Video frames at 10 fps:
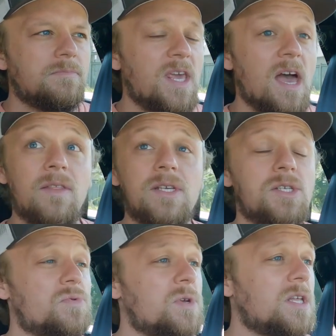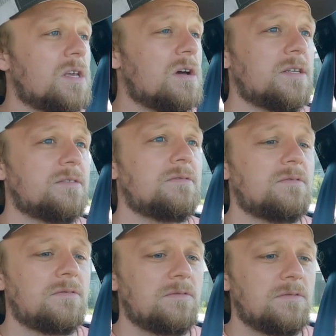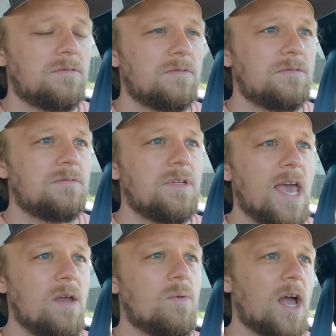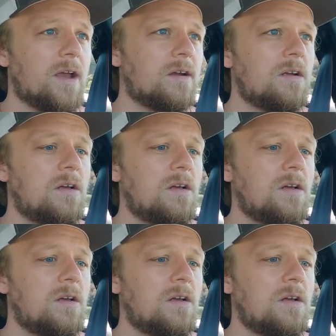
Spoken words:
Yeah, this has really gone haywire.